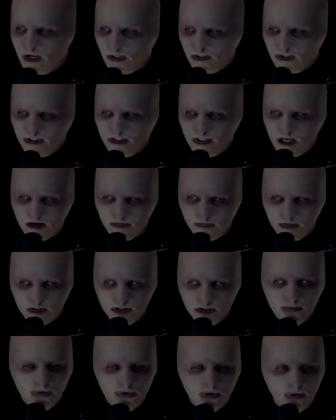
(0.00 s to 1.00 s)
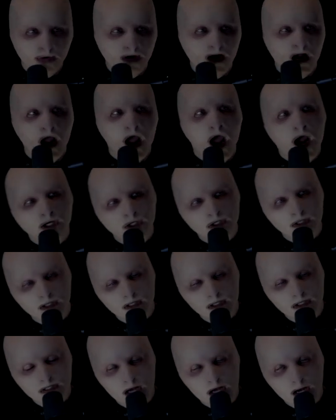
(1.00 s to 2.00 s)
to save victims who are
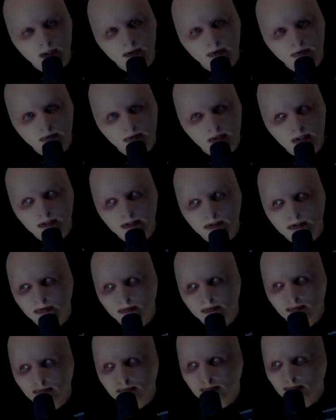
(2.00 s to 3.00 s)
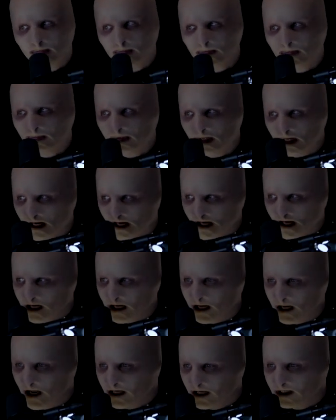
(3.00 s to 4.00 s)
actually sacrificed,
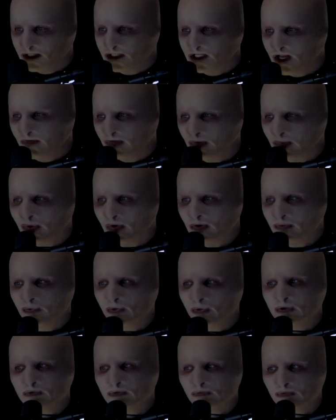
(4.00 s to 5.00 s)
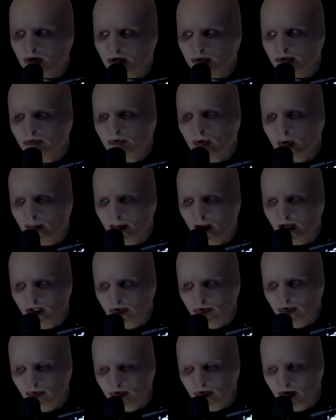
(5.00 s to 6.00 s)
to save a poor boy's friend who won't make it
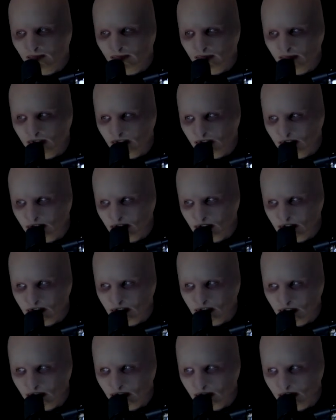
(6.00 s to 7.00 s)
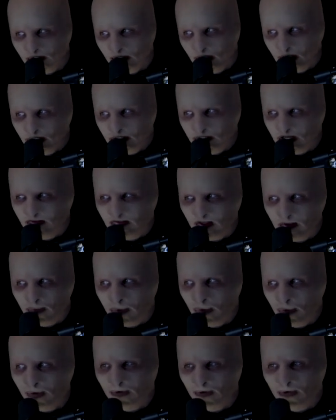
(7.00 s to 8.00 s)
through government conditioning, to save that
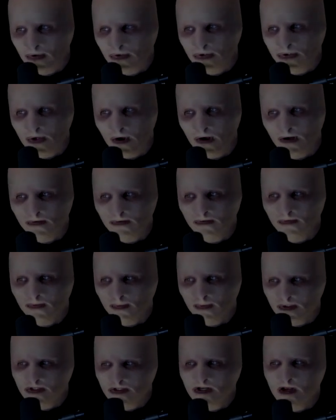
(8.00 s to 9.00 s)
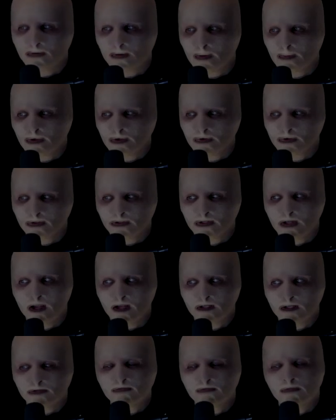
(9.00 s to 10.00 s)
poor girl's daughter from the same abuse at the
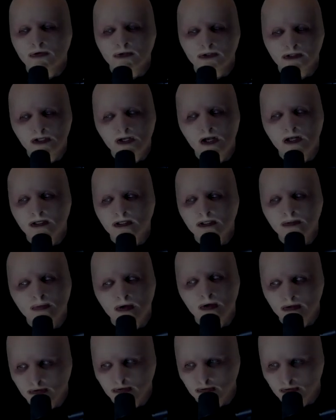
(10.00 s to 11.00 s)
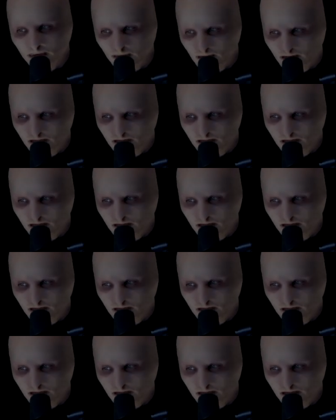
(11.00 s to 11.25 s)
hands of her DID mother.